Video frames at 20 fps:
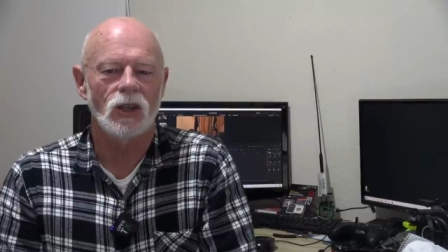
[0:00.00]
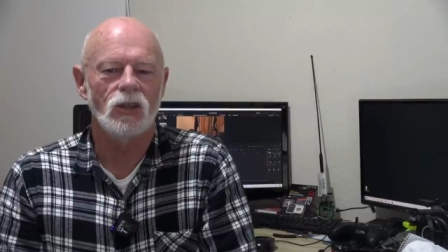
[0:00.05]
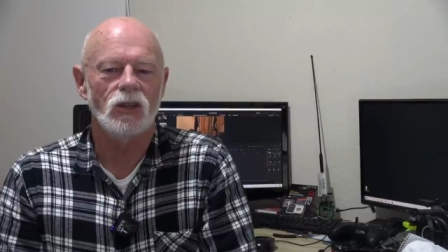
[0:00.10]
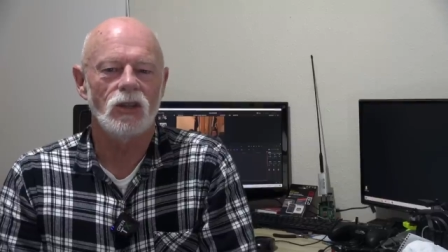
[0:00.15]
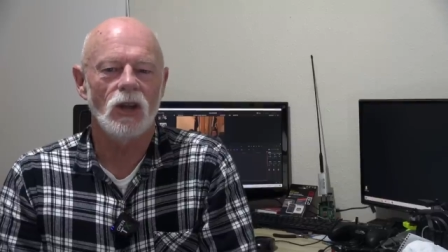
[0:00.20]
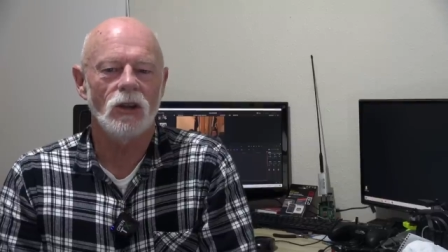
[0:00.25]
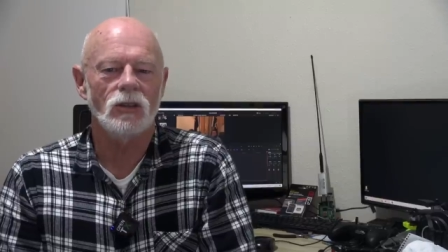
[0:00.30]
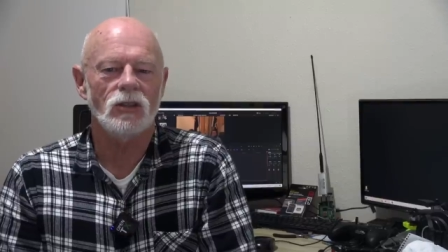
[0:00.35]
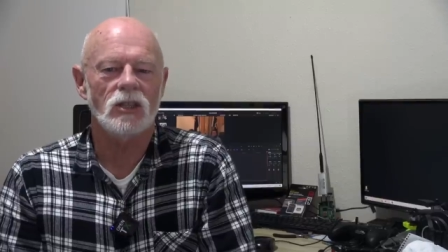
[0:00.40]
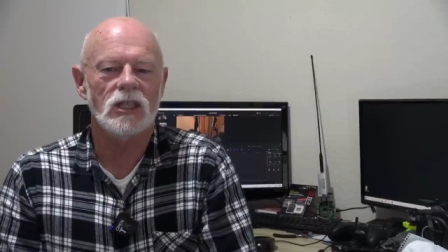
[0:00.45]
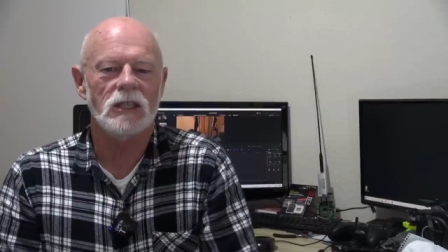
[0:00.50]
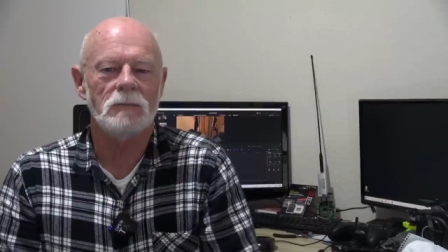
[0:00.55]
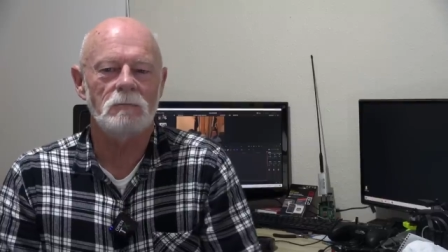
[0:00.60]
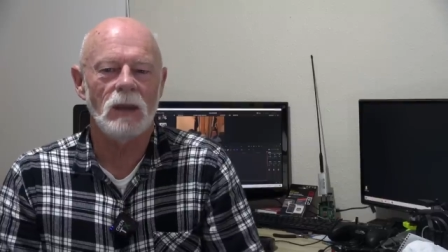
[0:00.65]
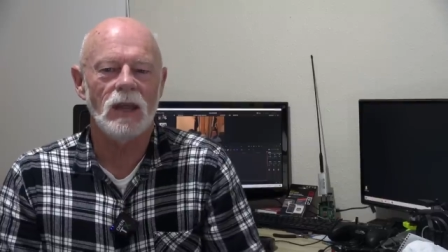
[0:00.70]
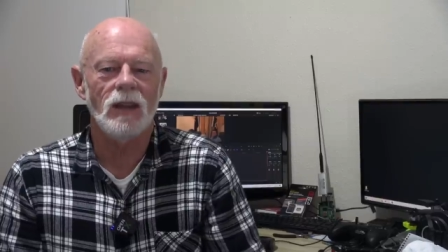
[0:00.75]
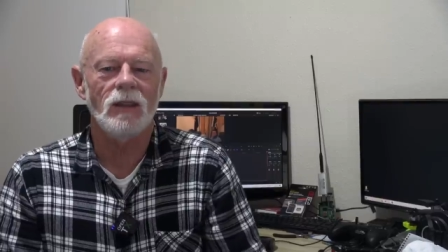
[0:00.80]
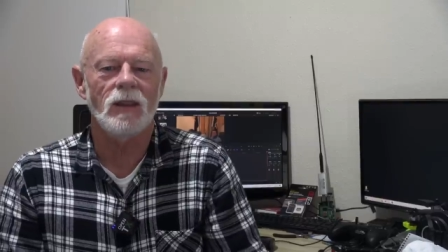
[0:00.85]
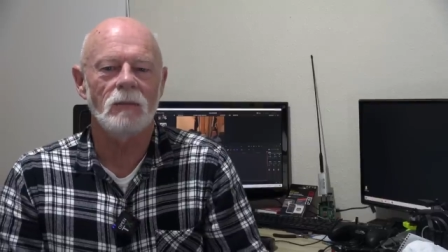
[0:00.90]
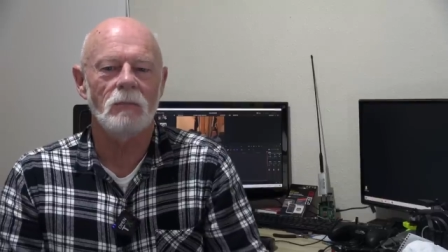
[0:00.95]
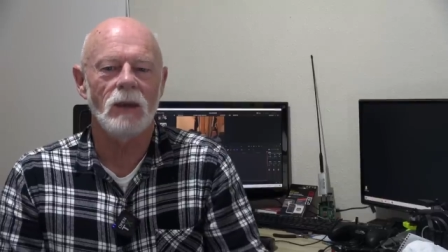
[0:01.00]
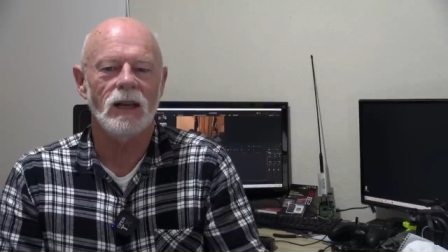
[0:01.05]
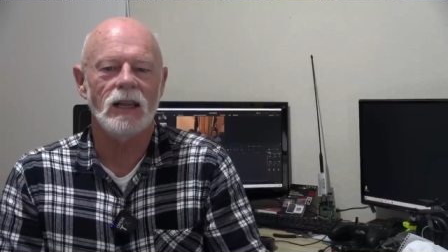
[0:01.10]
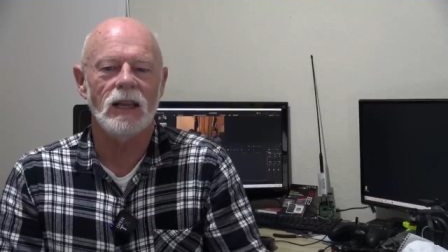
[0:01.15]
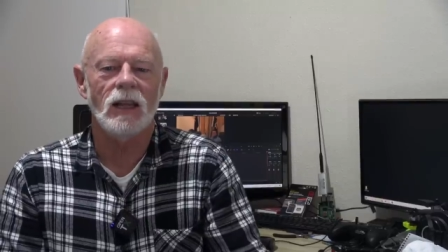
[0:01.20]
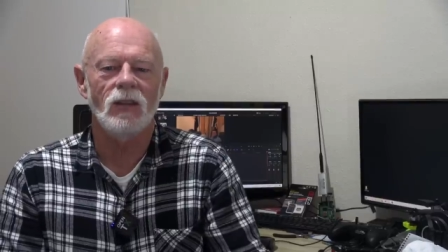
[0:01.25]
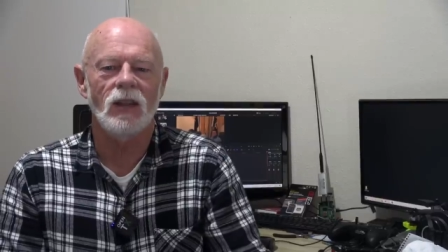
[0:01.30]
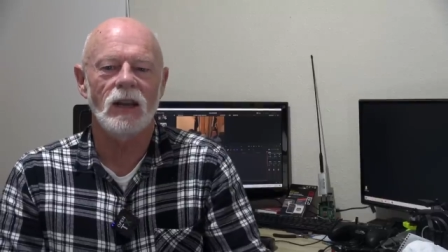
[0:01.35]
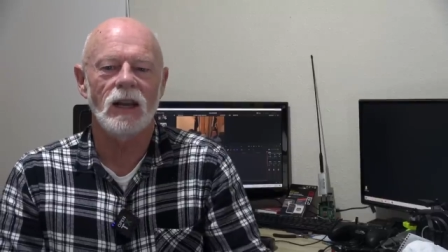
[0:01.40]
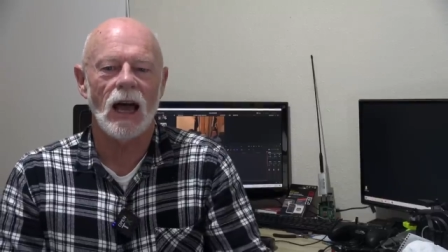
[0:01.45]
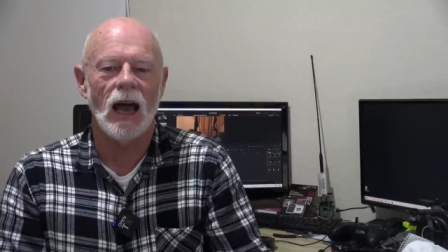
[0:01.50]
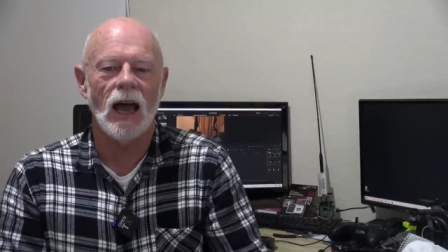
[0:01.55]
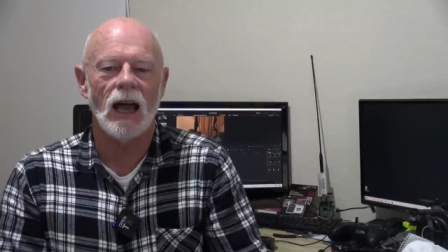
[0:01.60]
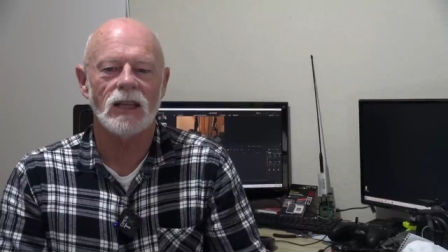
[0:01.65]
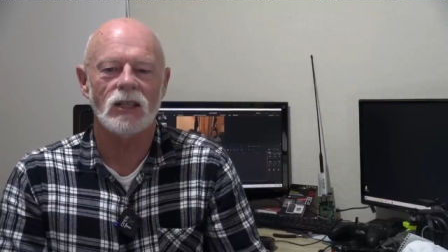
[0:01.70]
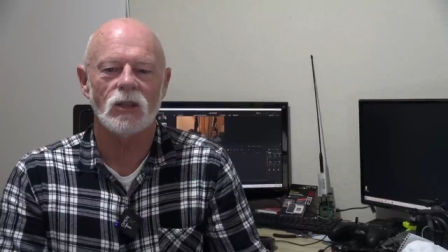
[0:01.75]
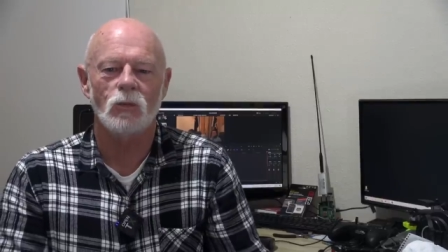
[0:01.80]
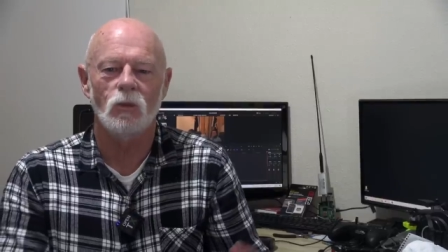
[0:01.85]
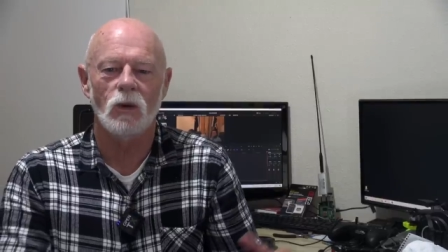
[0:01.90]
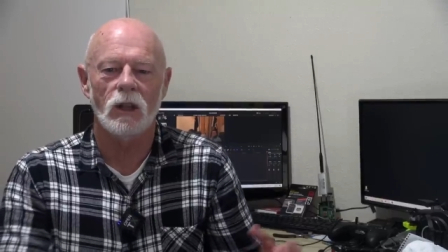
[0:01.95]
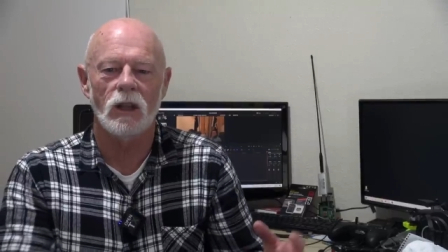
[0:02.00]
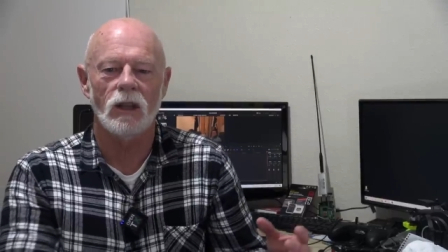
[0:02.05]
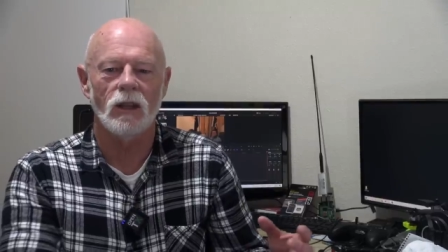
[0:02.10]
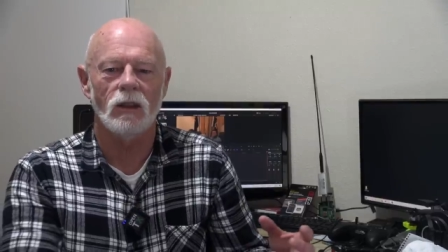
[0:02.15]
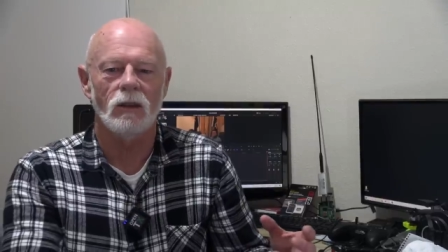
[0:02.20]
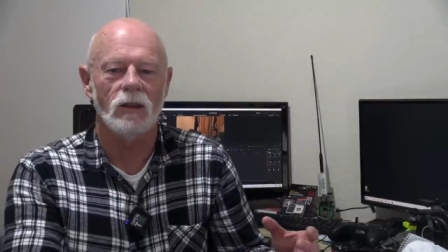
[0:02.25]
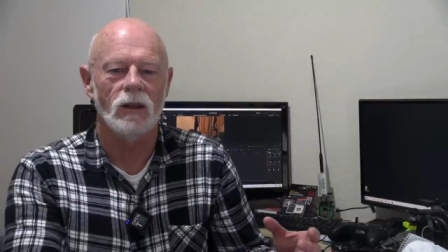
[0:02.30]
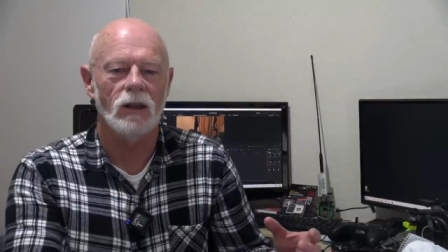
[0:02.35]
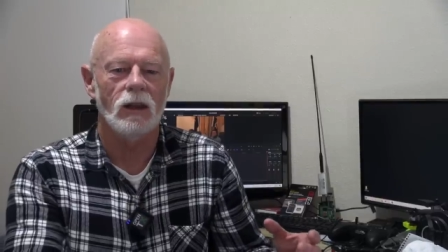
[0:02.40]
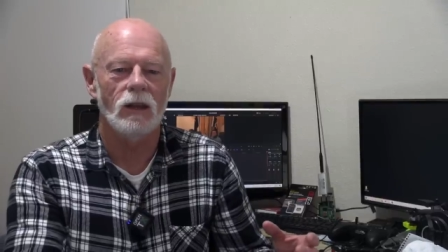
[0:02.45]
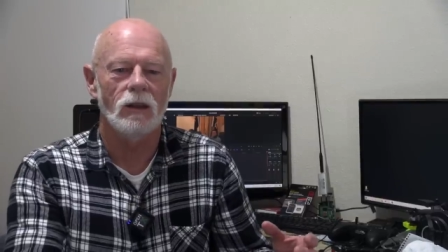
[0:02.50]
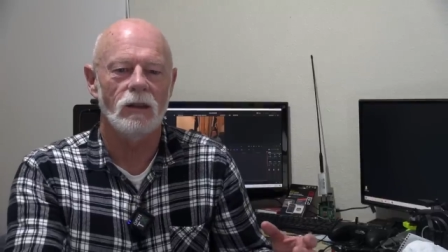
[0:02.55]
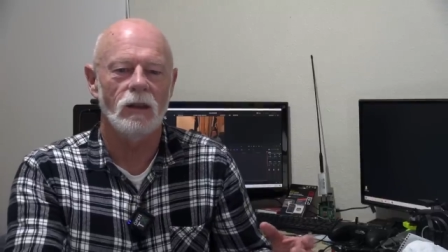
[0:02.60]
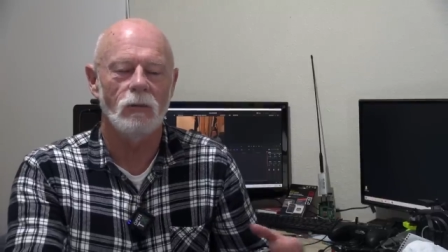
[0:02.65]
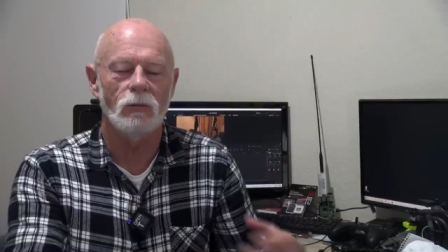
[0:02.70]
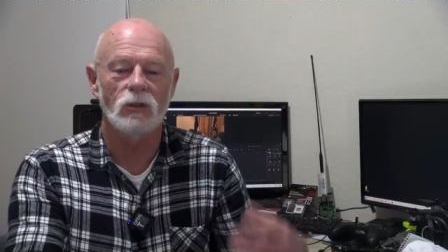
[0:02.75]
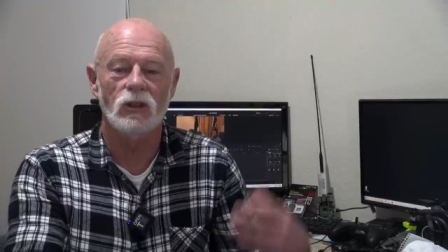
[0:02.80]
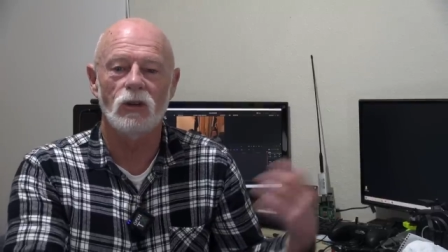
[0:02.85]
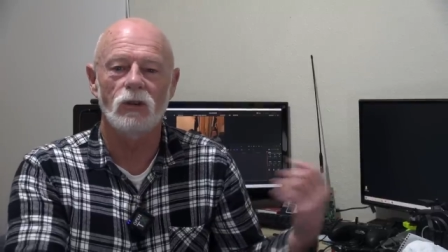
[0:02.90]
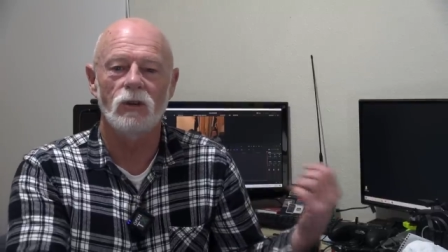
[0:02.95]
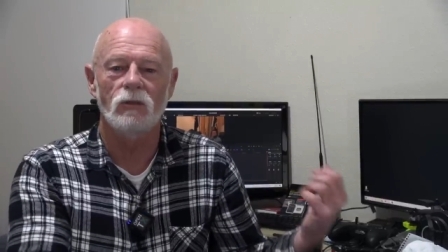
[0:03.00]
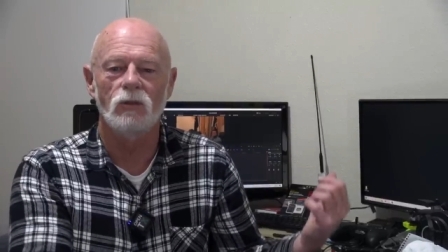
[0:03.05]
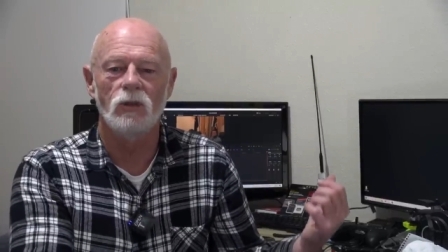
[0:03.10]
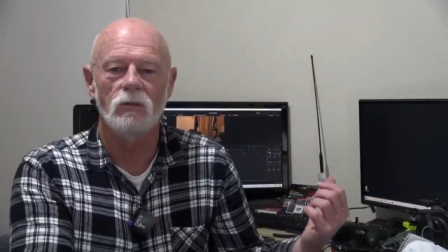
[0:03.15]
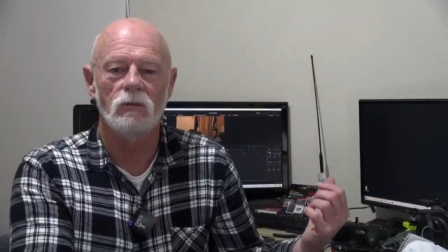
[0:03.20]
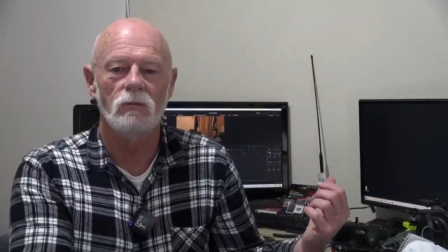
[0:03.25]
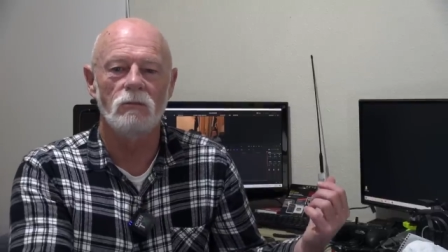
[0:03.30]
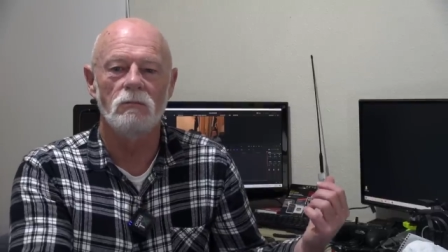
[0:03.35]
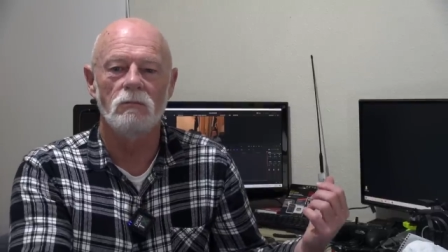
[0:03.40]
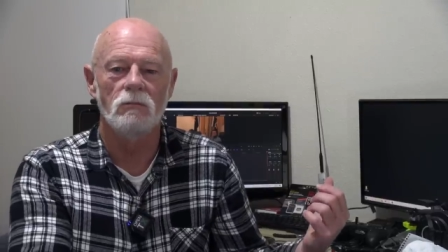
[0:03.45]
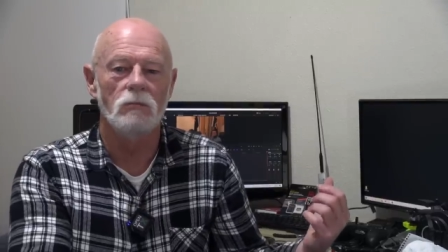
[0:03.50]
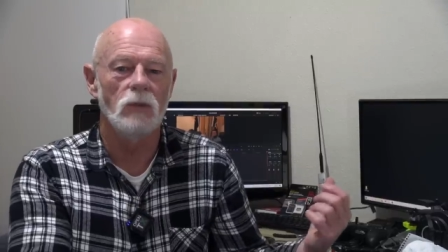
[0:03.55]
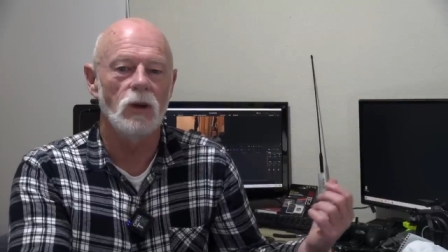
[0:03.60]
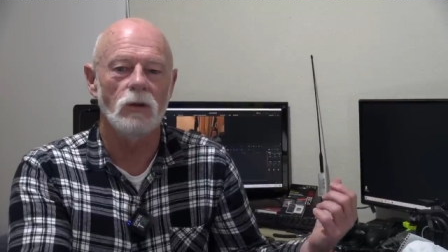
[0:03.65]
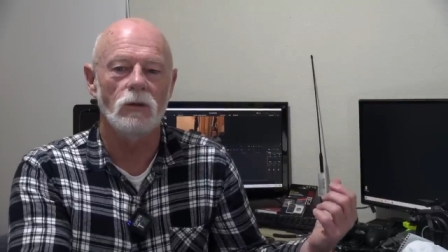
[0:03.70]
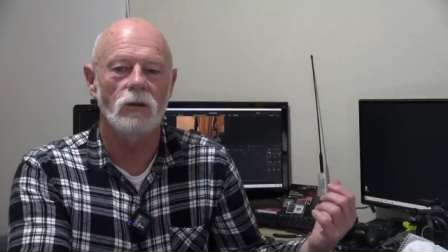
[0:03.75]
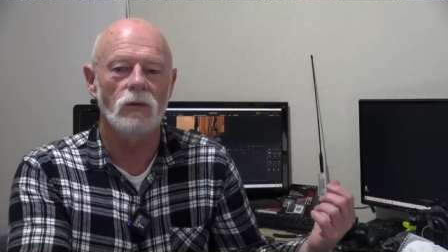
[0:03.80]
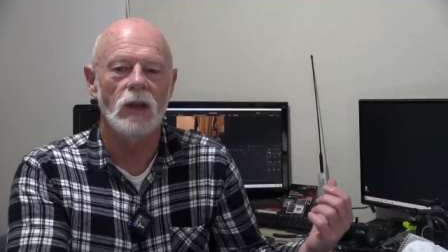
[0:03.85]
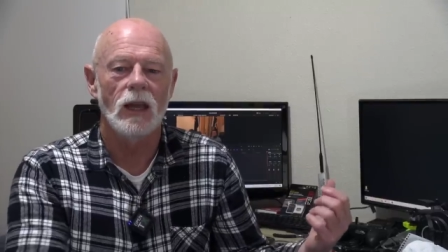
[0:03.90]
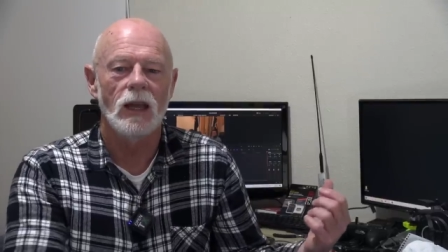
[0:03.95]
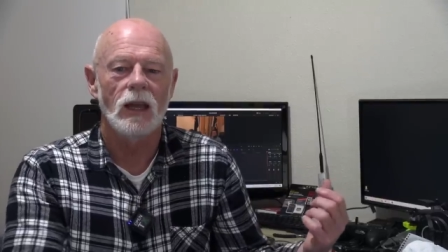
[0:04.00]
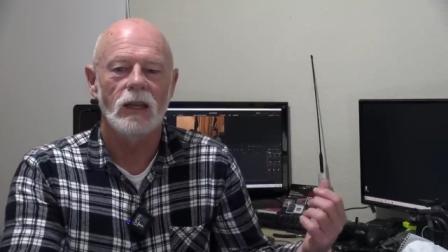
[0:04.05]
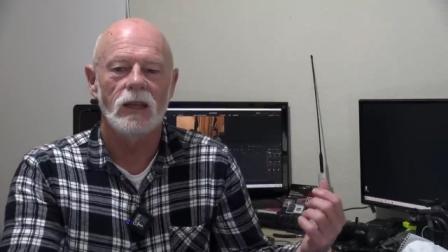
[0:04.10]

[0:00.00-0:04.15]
You don't spend the money and then ask whether it was a good move.